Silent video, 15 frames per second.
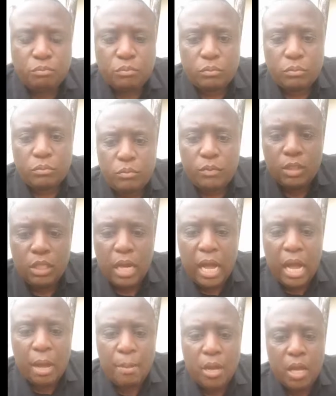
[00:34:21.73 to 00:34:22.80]
we have
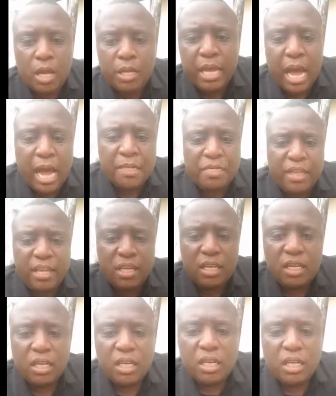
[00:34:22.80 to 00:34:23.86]
to remember, Lucy, that
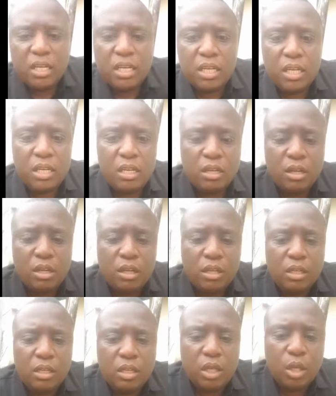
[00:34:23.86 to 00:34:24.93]
Zimbabweans were
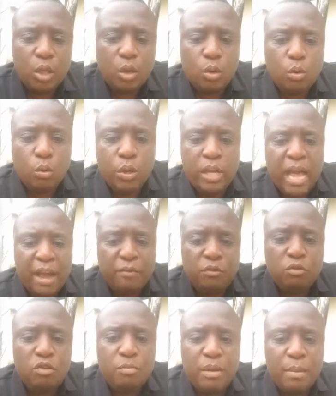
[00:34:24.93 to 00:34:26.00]
not actually
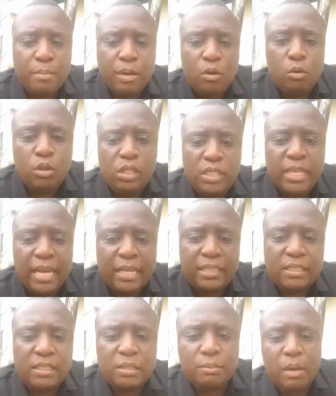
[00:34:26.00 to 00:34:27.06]
enslaved per
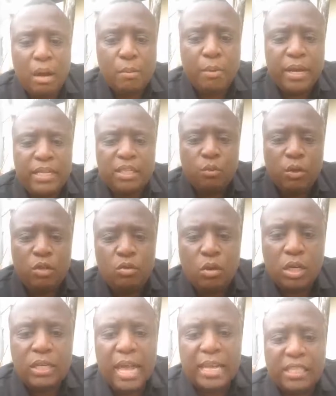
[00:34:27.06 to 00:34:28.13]
se. They were
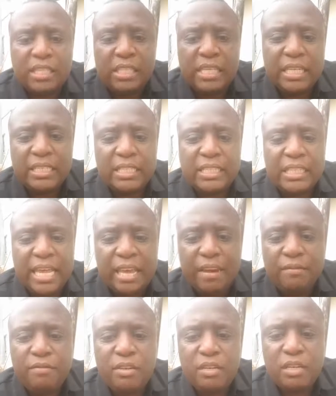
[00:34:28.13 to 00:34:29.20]
employed.
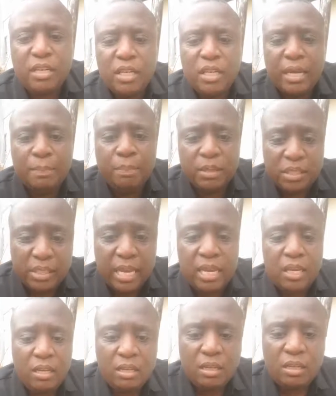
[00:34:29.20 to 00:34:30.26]
Employed
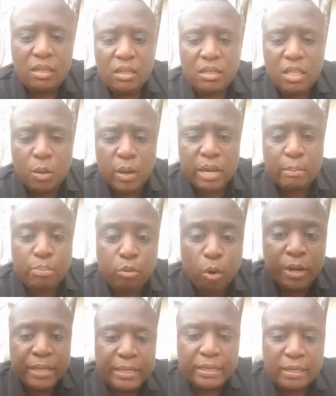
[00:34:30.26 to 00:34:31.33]
unrightly. They were not given
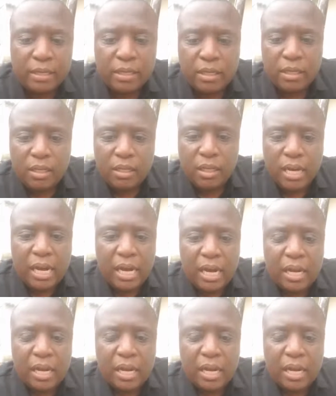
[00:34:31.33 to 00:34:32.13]
enough money or whatever, but